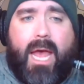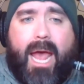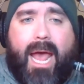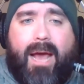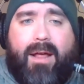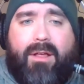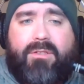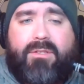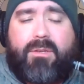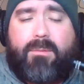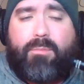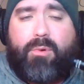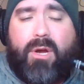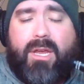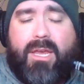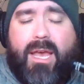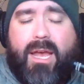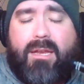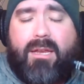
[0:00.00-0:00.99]
Alex
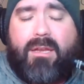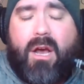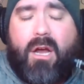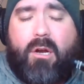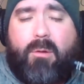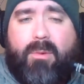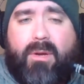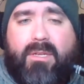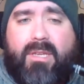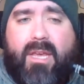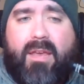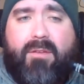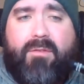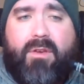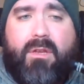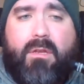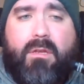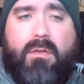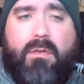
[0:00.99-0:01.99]
DeBrincat and Connor
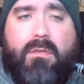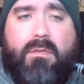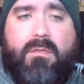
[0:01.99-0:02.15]
McDavid